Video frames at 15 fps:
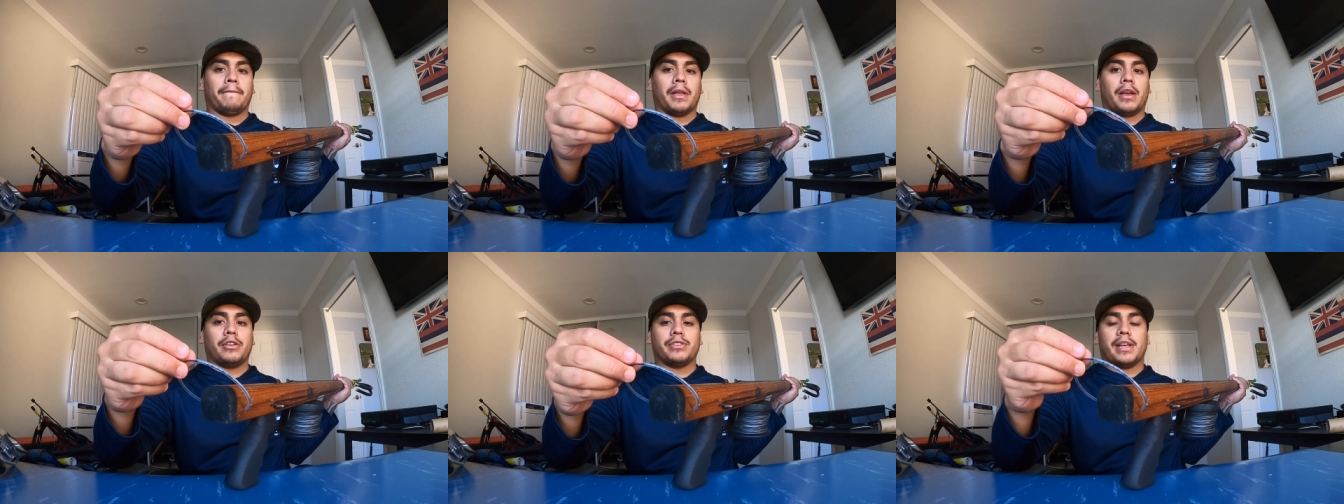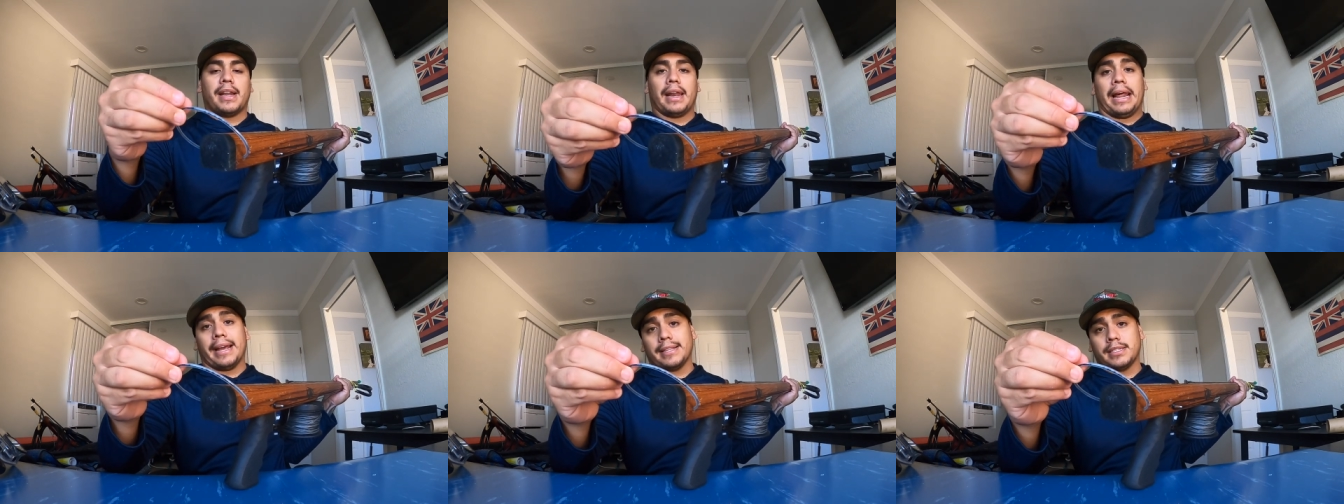I use
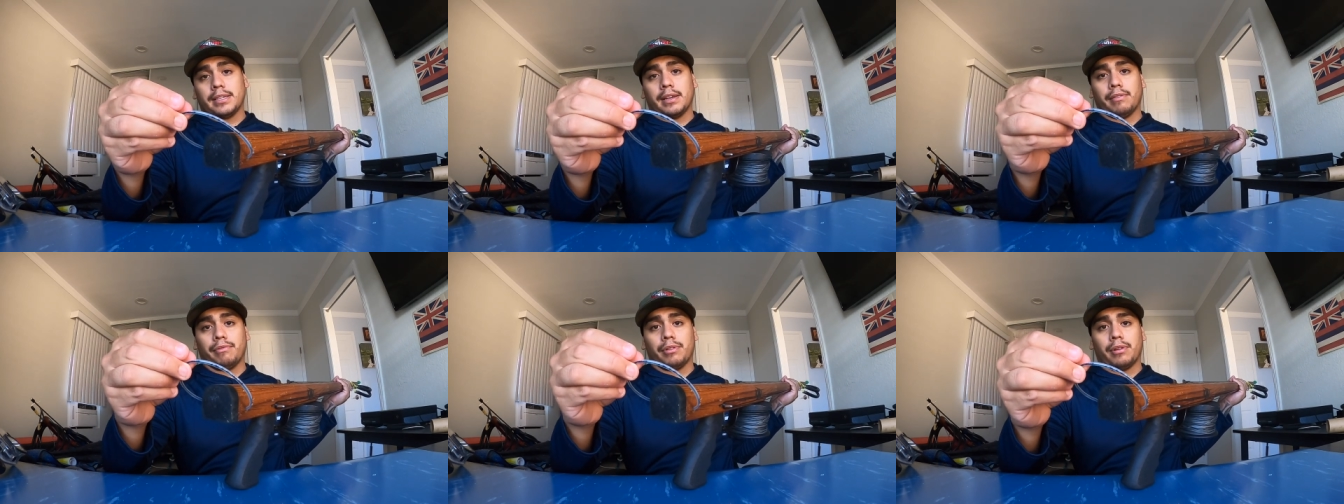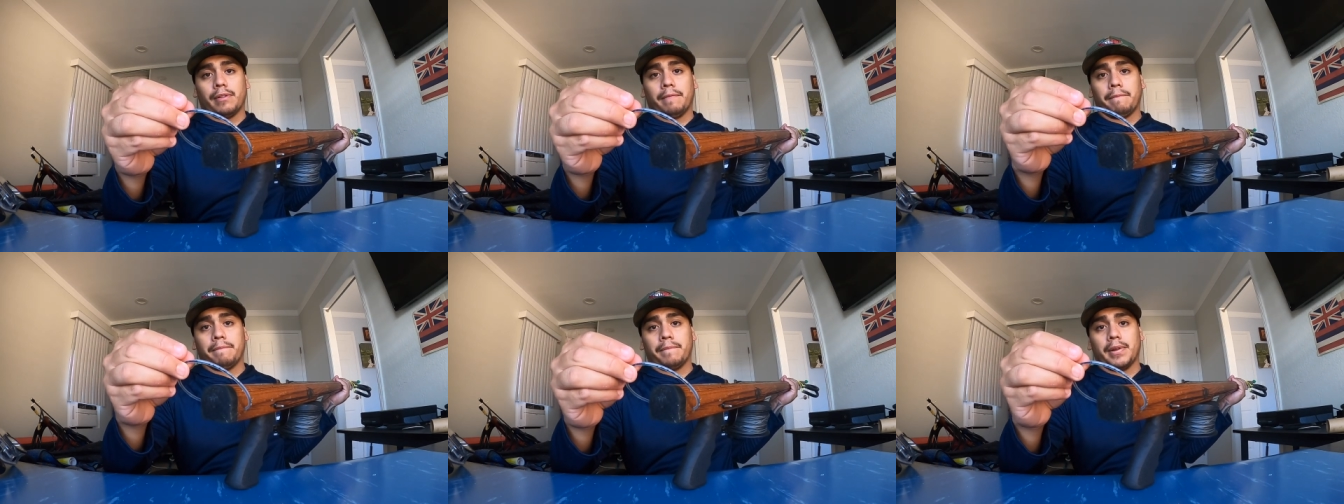that line
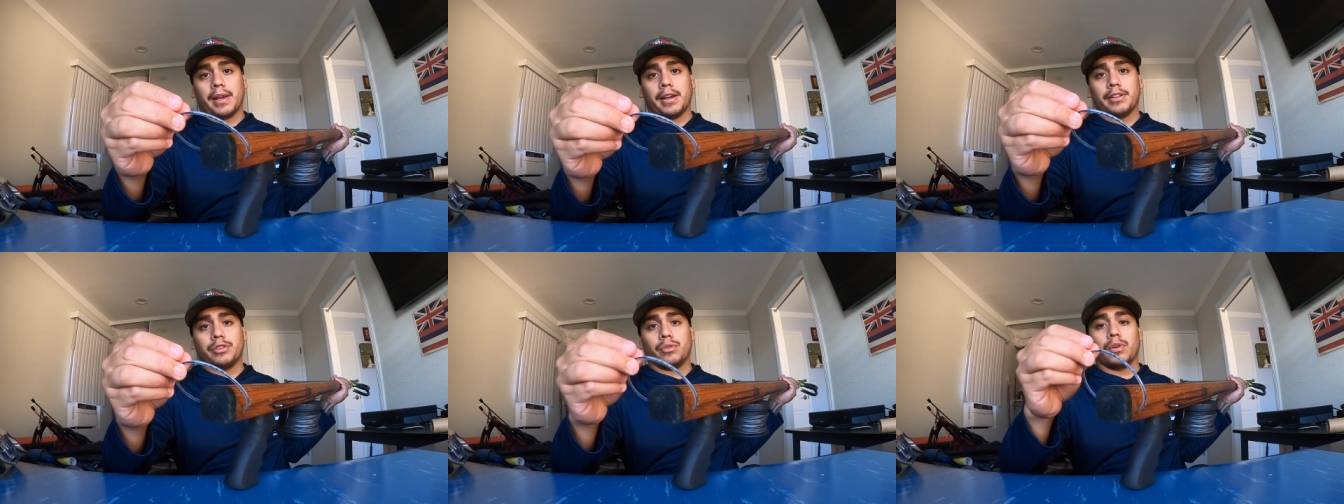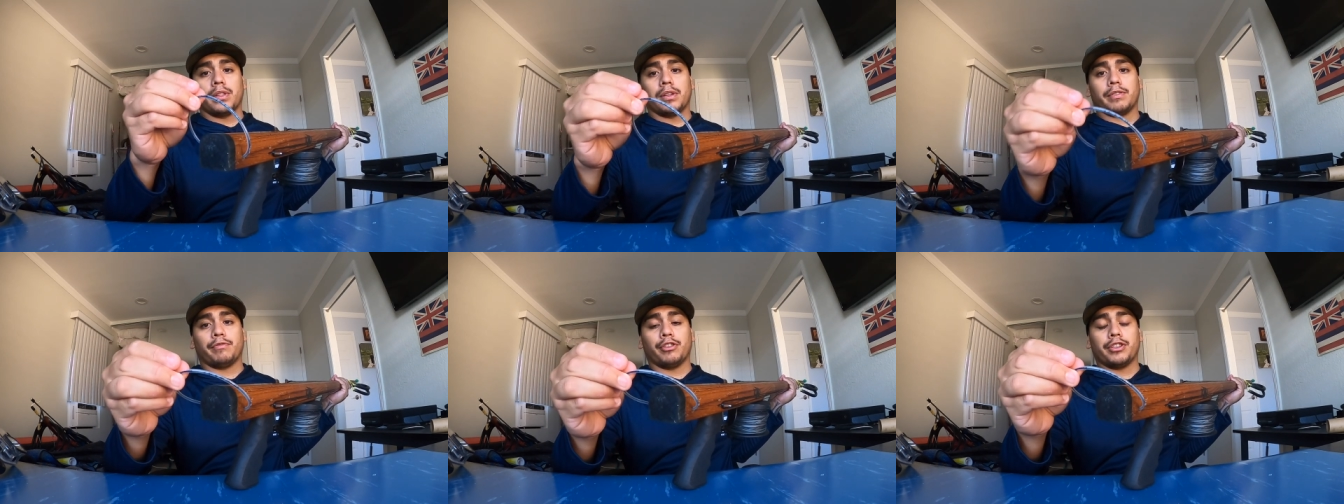saver like I do on
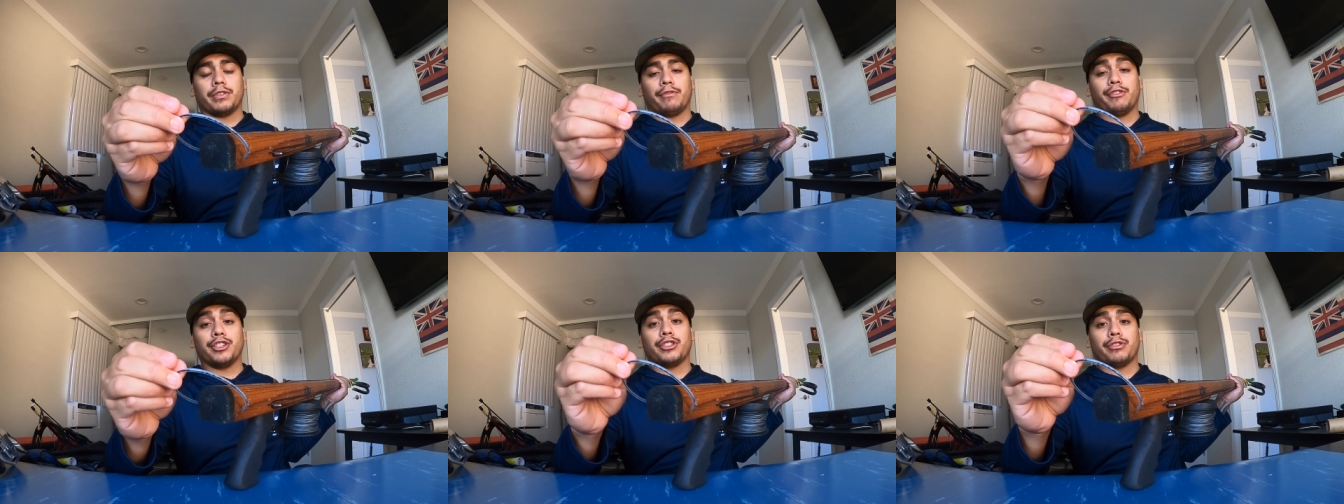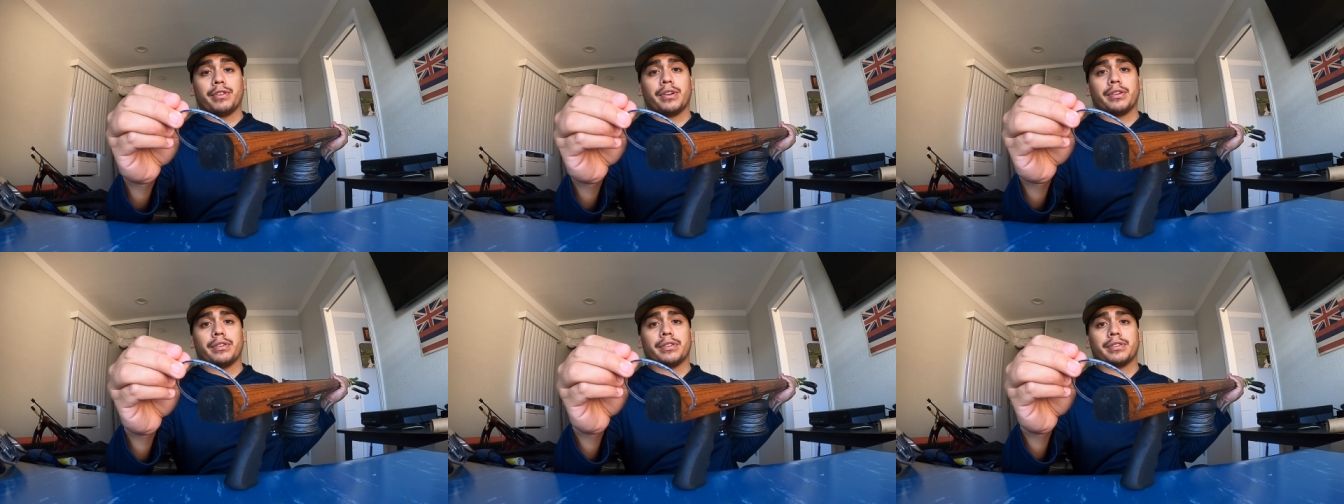the fish, fish
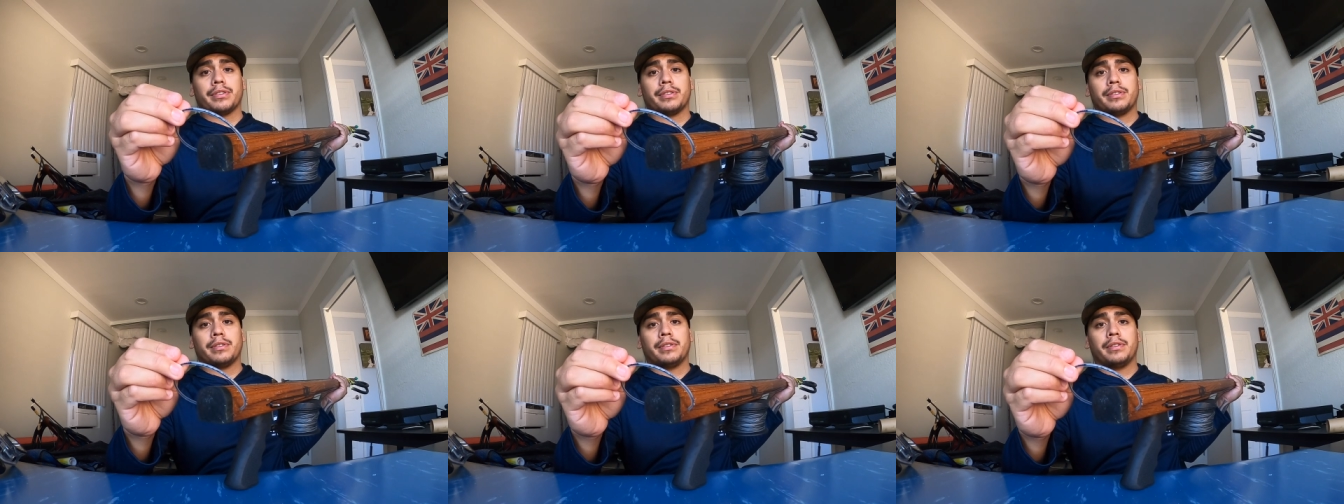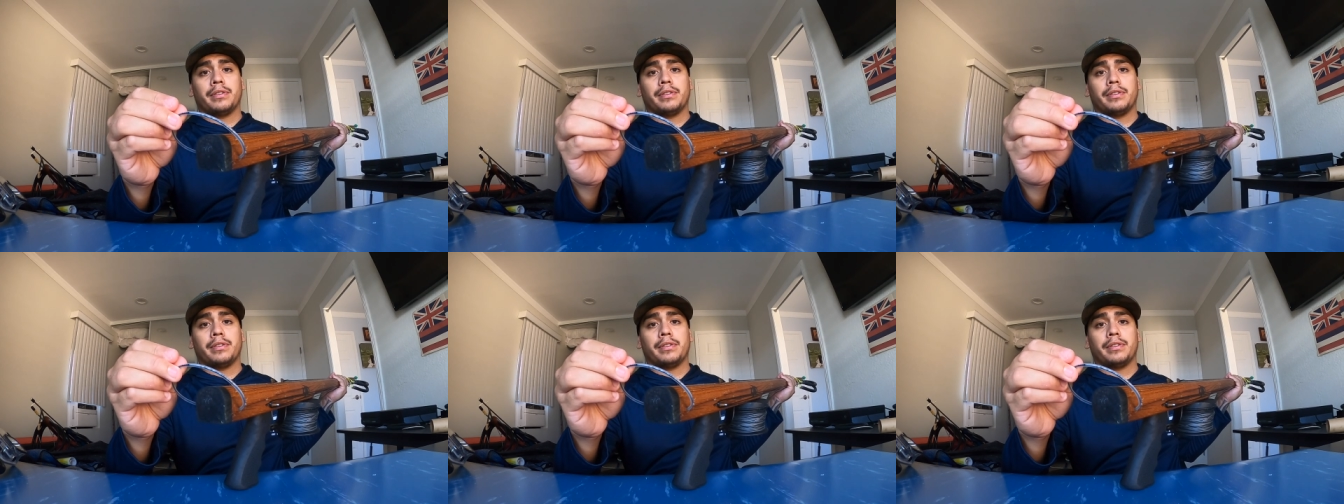stringers